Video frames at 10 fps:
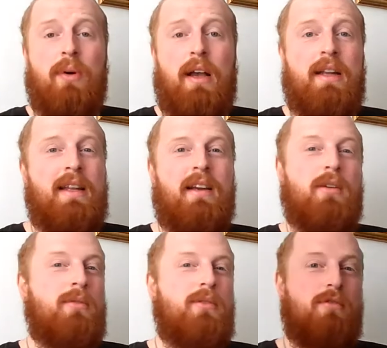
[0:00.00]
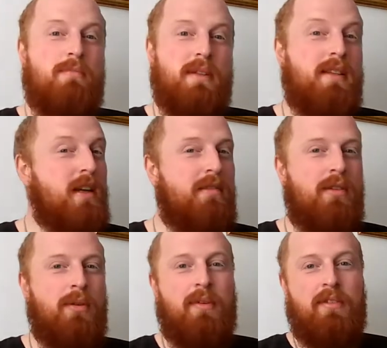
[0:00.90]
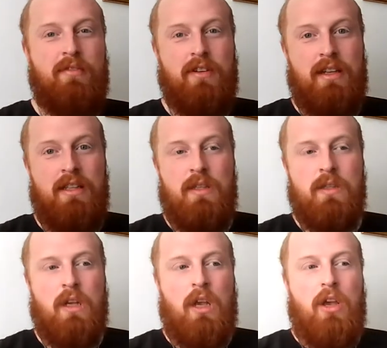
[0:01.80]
or any cultural material one reads,